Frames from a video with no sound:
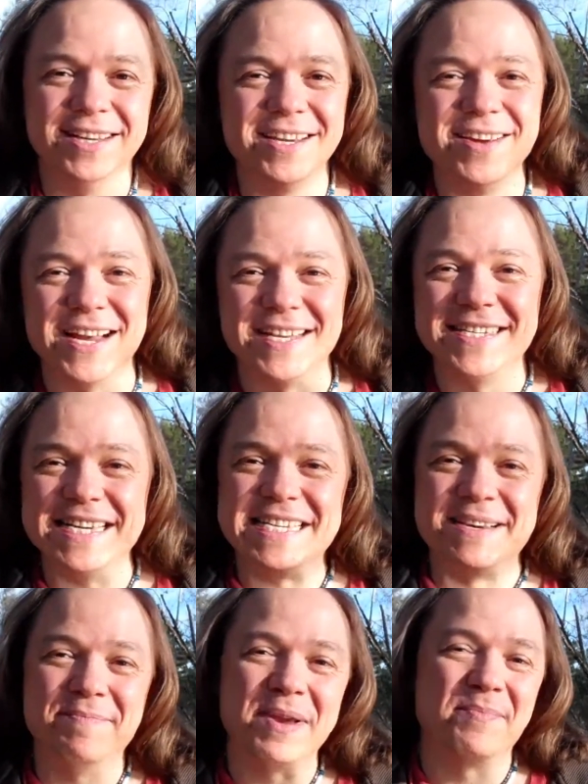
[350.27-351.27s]
you can see
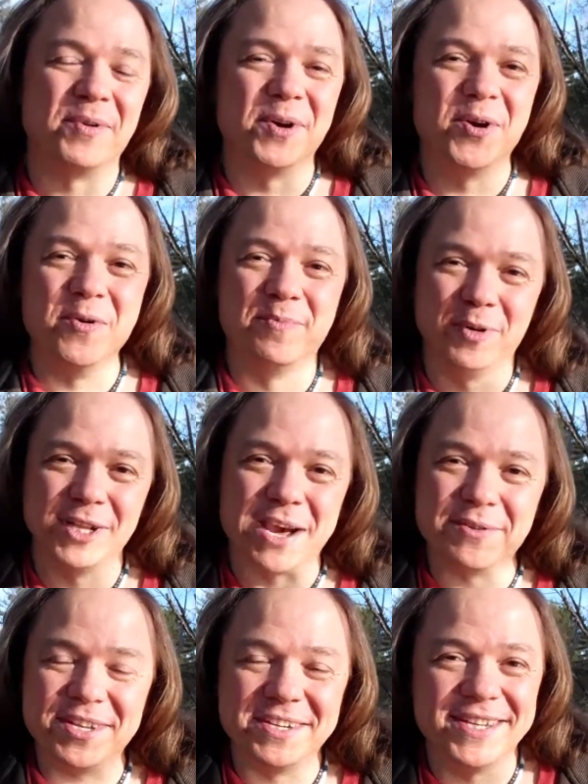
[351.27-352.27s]
some people who pull
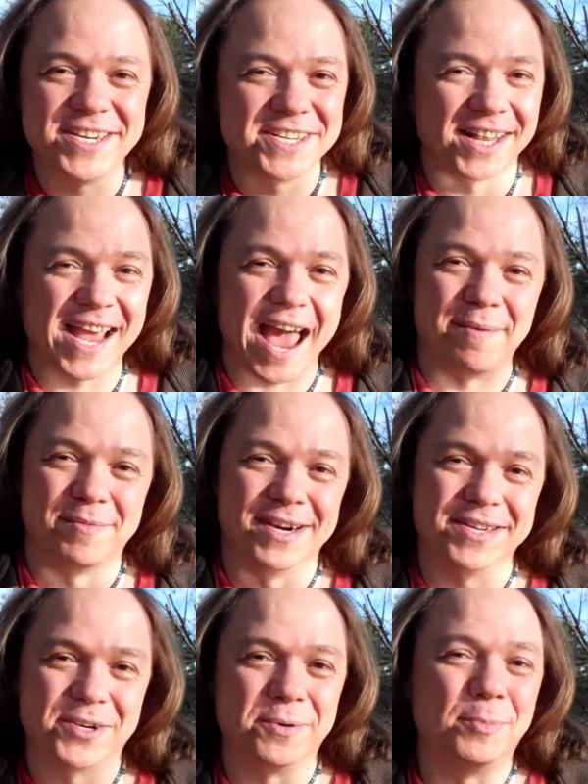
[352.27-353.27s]
out their digital
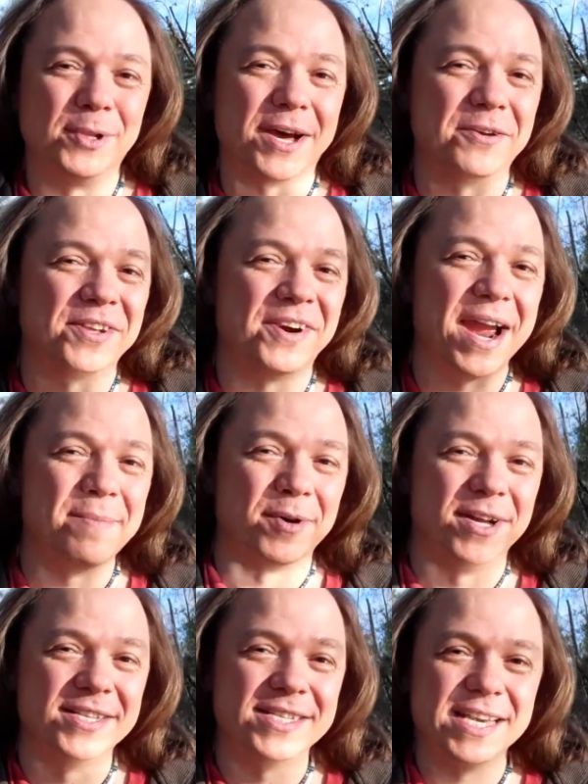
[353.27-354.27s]
cameras or pull out their
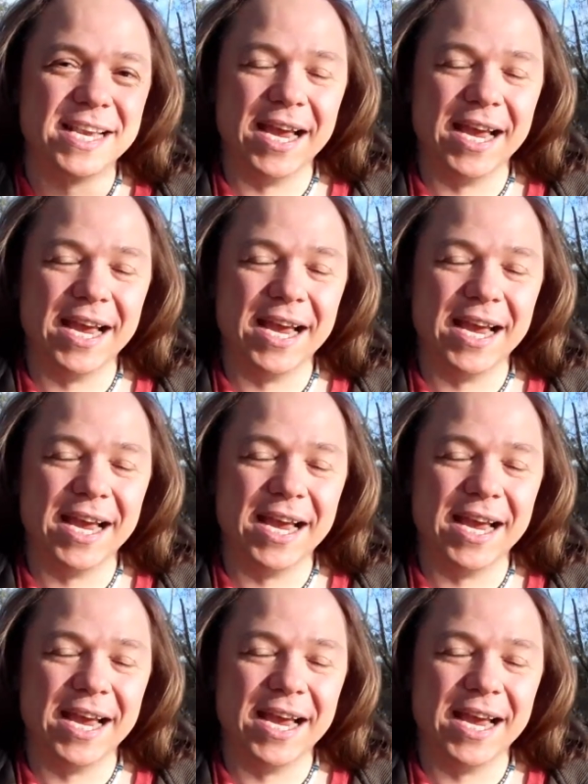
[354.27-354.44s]
iPods,